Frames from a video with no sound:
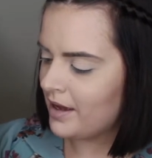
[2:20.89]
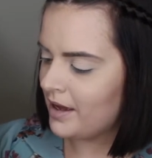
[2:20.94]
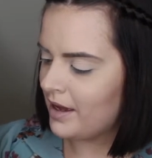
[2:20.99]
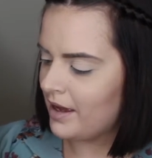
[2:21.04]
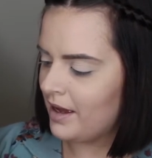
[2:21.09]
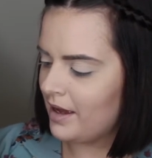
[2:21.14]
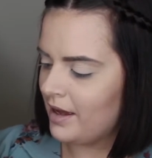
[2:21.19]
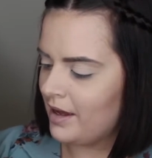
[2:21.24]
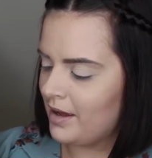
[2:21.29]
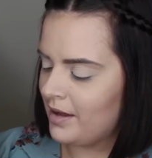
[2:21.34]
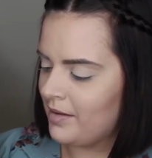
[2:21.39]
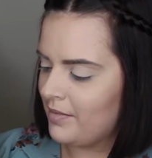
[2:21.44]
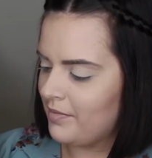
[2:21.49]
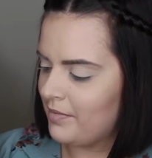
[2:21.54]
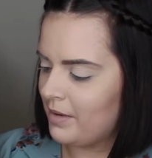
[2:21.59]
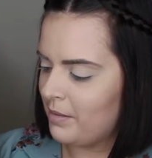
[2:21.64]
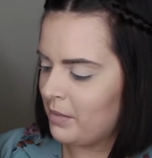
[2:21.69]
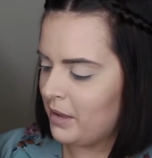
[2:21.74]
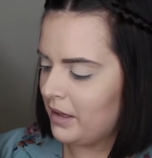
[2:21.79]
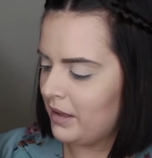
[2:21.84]

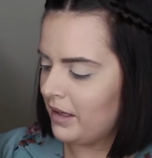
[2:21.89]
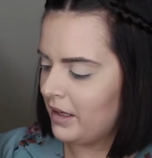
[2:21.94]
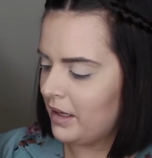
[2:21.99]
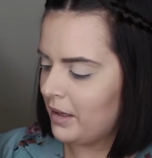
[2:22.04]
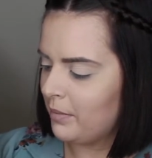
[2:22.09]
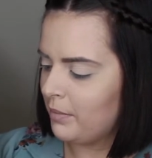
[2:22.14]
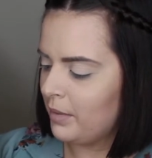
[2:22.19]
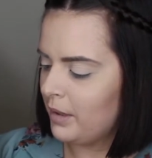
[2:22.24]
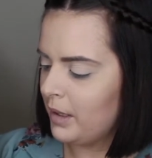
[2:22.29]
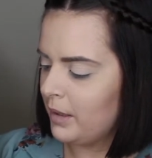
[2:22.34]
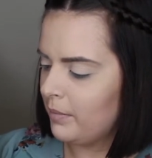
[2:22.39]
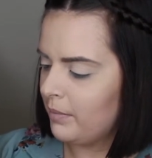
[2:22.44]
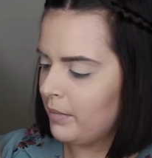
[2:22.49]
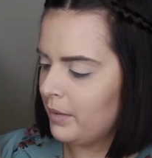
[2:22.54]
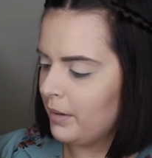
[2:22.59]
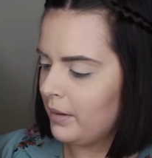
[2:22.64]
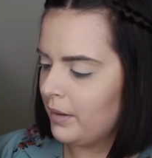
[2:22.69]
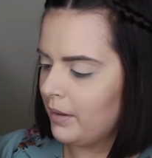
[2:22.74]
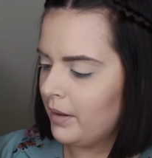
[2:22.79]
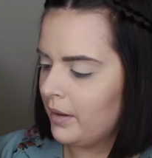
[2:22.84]
Maybe like a
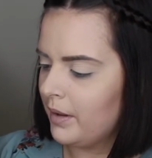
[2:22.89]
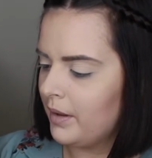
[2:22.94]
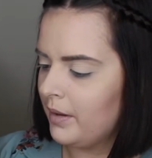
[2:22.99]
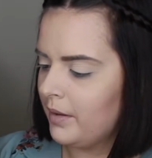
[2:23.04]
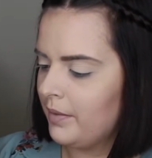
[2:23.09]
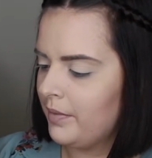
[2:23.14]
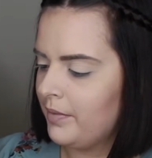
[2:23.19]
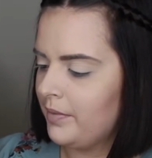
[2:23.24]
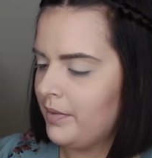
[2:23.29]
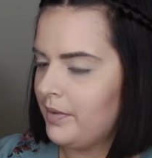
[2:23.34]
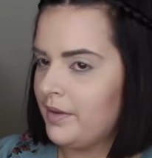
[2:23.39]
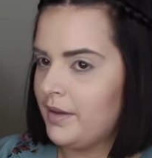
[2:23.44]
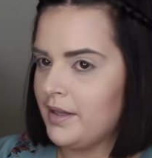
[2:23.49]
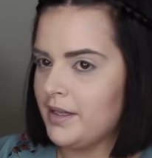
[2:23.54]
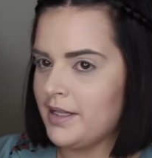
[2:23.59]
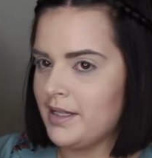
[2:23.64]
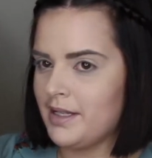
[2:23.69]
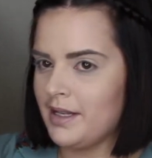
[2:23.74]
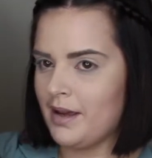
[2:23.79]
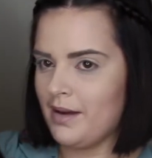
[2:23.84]
purple,
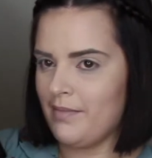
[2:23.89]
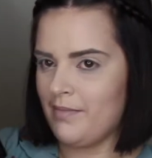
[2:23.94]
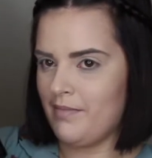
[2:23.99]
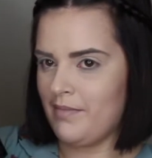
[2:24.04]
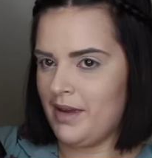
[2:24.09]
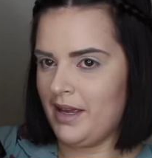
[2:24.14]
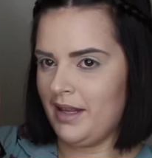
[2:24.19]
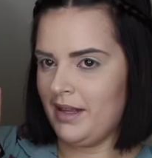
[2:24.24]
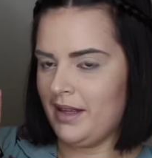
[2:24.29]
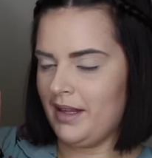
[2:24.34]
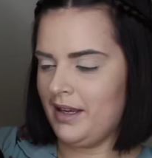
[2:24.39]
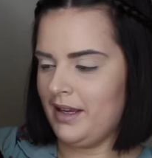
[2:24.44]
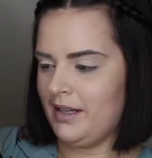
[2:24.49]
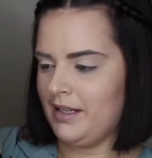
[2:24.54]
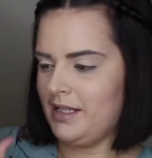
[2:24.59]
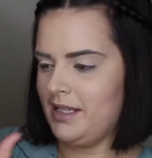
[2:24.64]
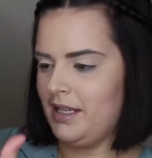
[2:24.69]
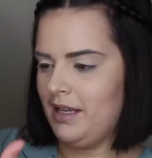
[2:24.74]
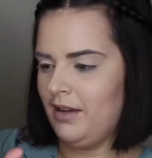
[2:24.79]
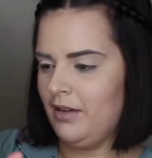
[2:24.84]
this amazing
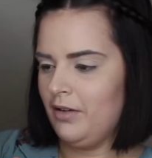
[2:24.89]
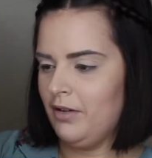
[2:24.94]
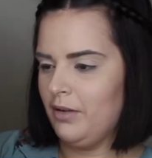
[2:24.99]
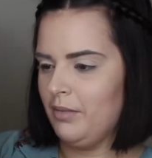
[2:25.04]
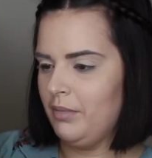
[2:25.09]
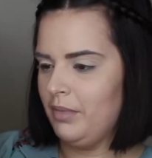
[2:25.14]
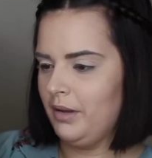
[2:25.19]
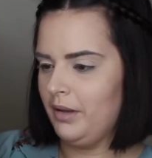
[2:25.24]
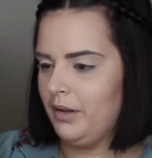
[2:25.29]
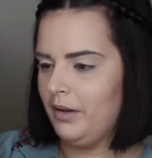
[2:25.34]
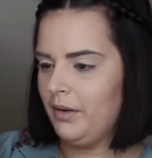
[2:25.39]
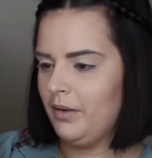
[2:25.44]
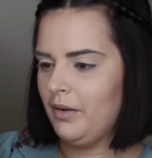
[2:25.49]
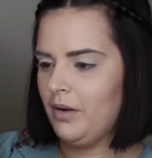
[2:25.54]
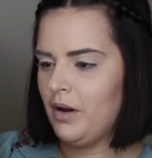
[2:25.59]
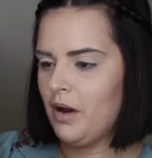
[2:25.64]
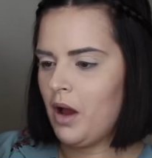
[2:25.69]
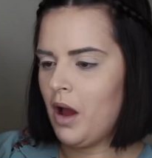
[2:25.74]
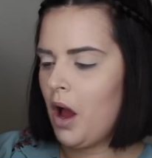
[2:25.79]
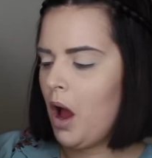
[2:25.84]
teal blue.
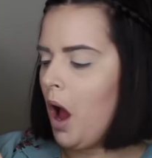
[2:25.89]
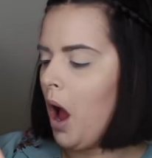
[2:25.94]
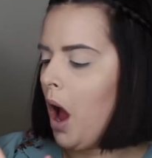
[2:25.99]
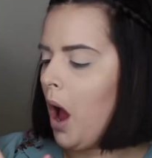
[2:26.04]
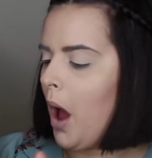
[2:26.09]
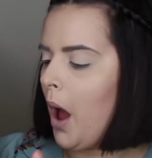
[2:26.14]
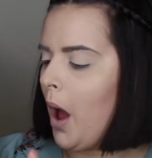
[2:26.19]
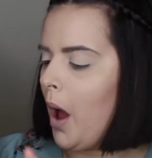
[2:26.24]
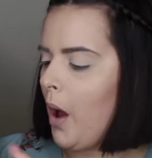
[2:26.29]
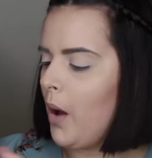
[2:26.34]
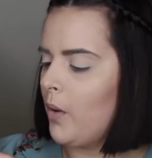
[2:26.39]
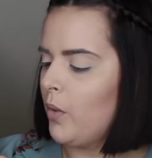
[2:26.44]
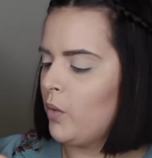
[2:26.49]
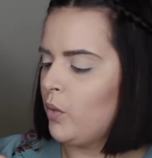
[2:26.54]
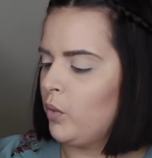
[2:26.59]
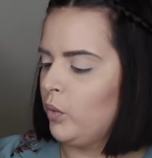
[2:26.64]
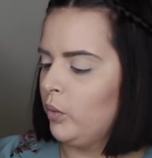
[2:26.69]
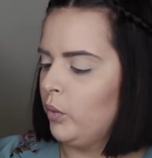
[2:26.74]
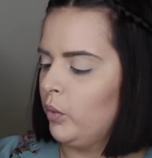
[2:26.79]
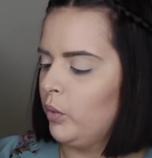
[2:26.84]

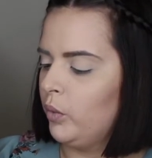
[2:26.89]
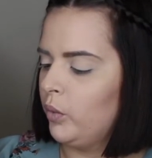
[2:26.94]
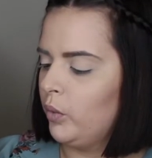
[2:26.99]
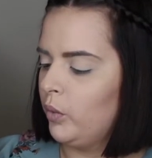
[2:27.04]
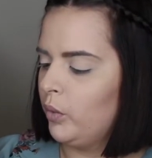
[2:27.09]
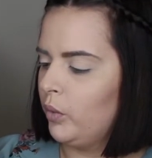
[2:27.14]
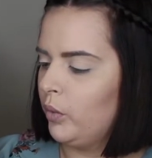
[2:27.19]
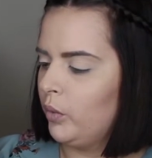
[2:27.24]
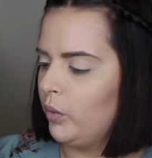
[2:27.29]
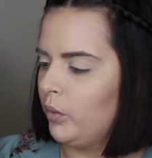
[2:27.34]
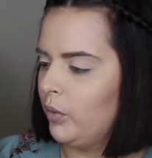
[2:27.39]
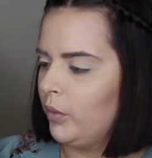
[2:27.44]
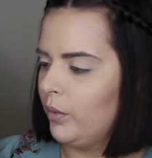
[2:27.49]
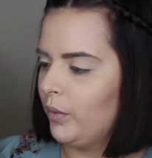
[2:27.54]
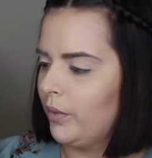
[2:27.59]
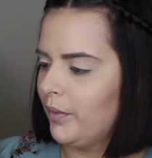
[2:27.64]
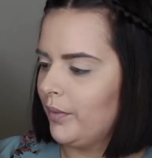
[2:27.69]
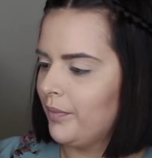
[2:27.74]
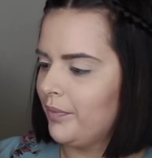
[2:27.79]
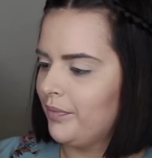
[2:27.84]

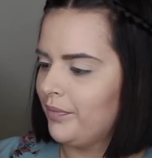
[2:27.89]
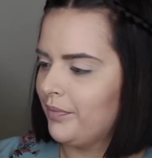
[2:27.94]
Ooh.